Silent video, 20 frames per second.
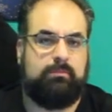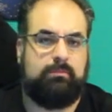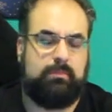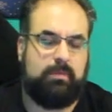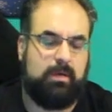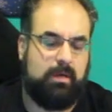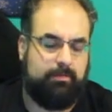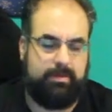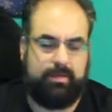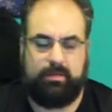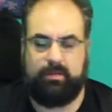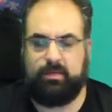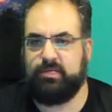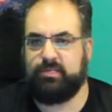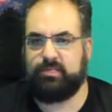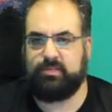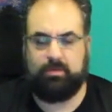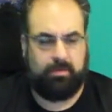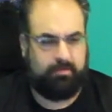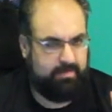ability
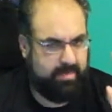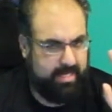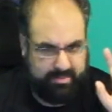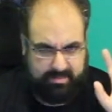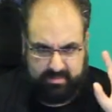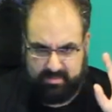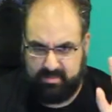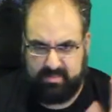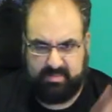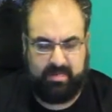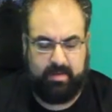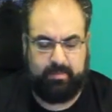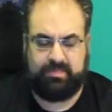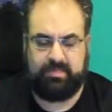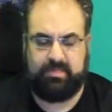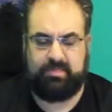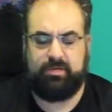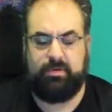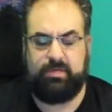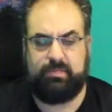score. That's the same as
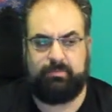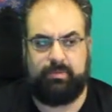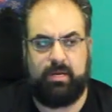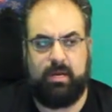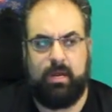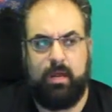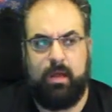it's always been.